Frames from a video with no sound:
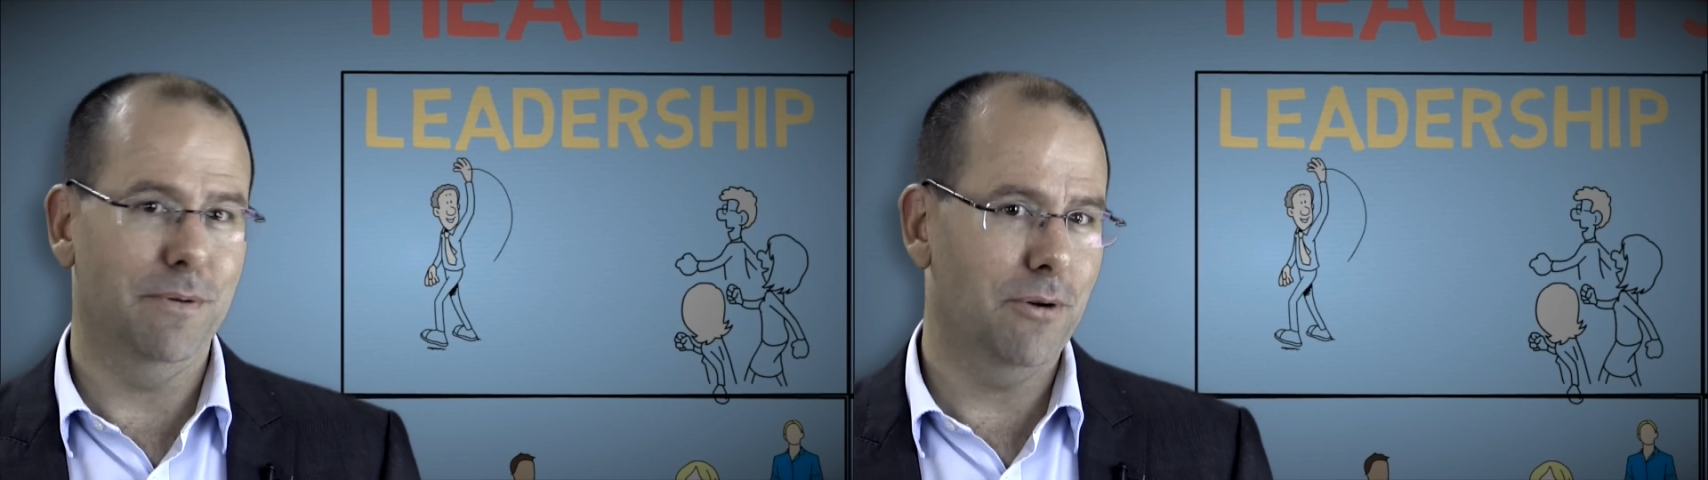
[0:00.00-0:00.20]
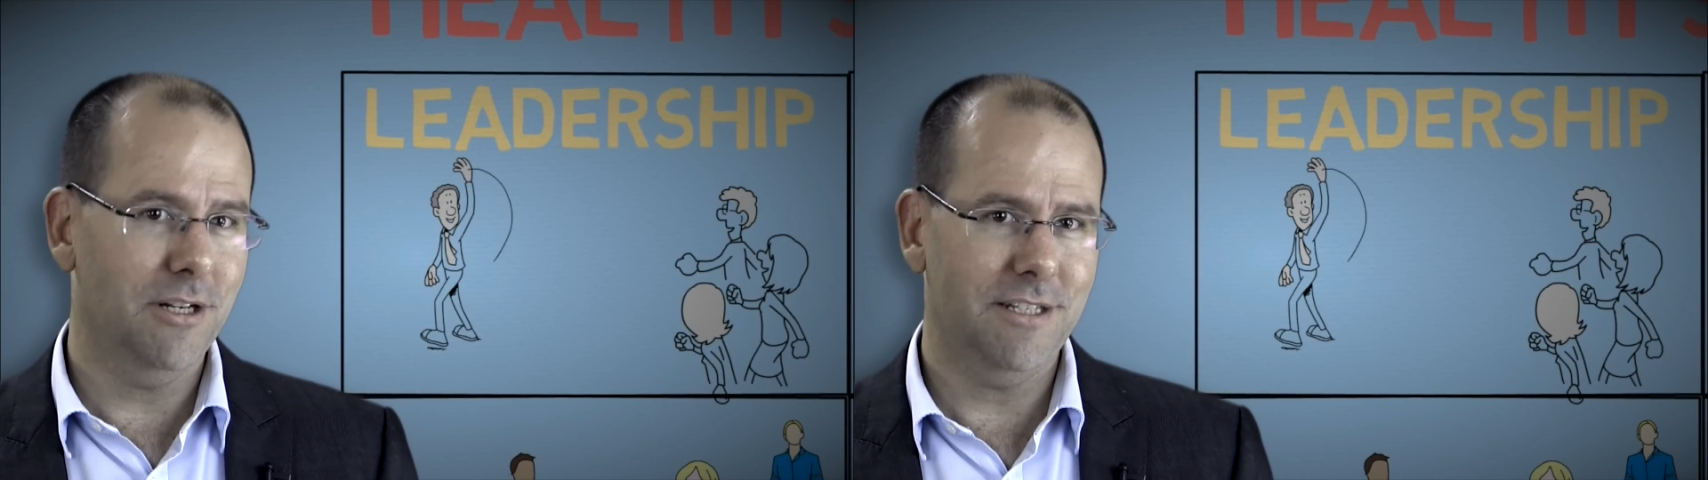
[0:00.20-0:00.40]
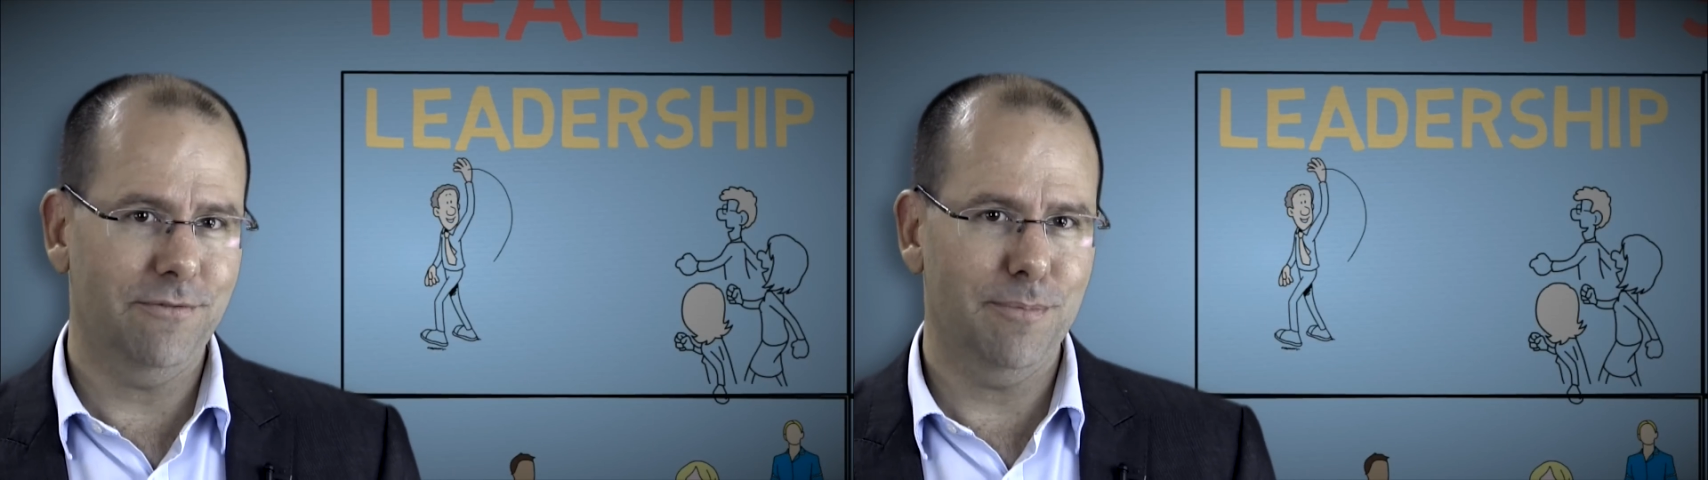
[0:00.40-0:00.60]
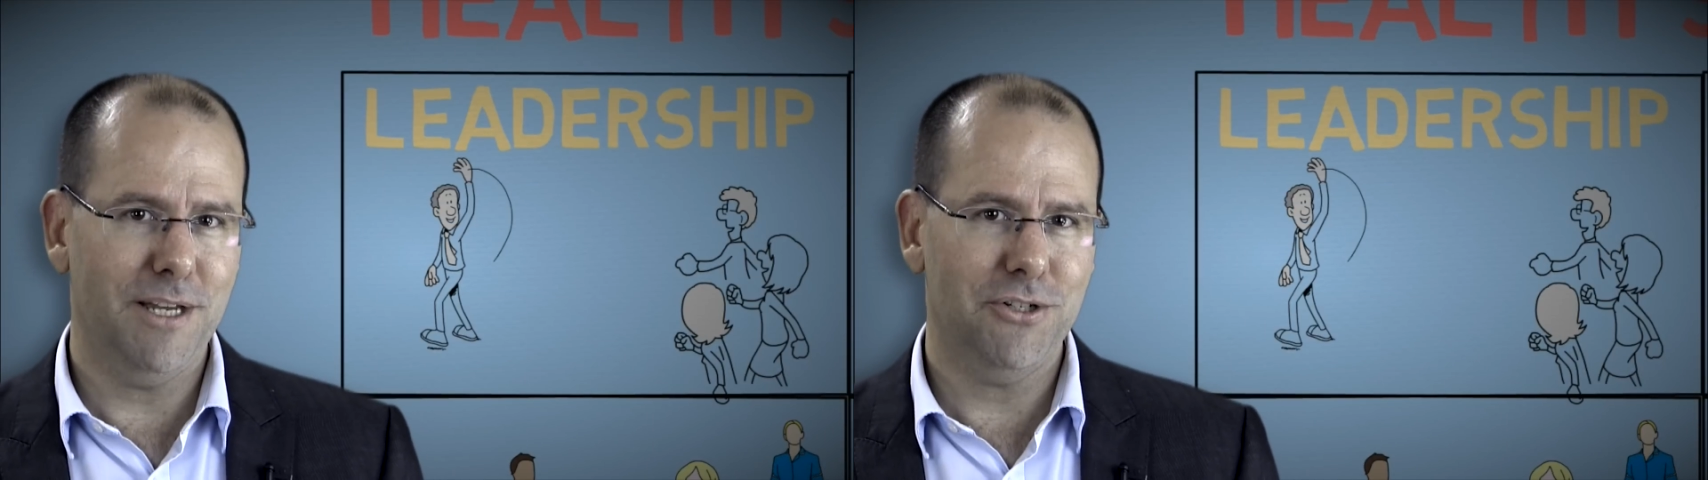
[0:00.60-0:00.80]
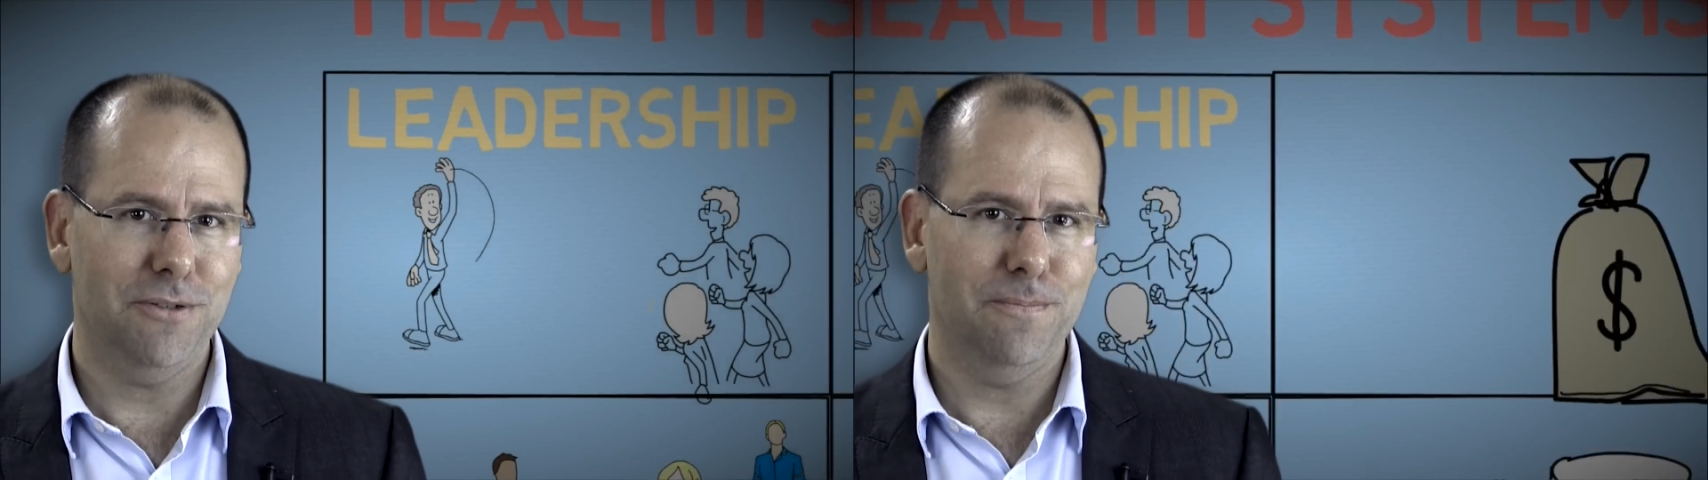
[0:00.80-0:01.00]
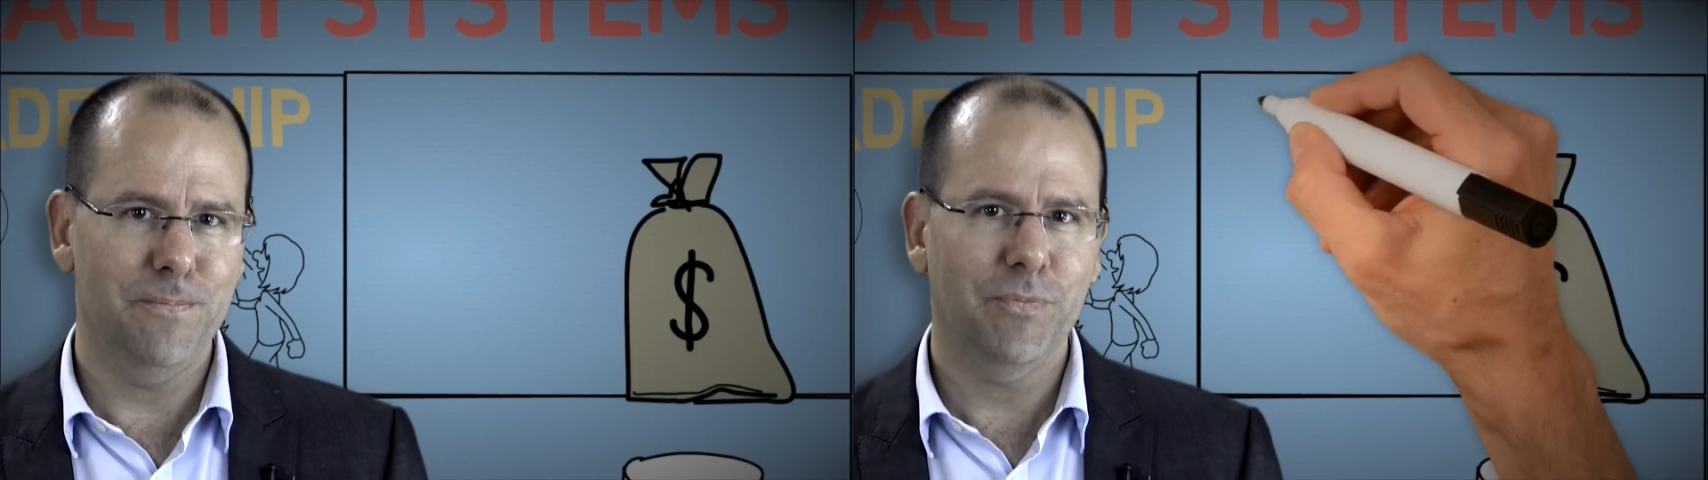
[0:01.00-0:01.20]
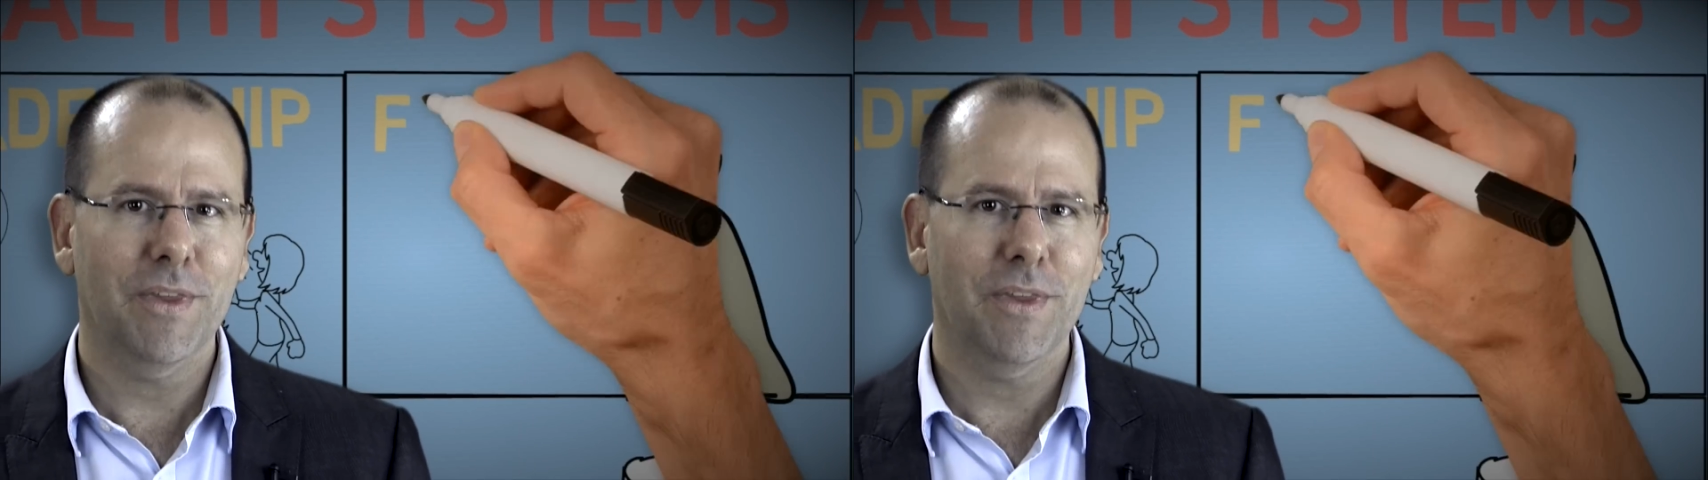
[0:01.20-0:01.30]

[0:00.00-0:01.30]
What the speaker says: and policy formation,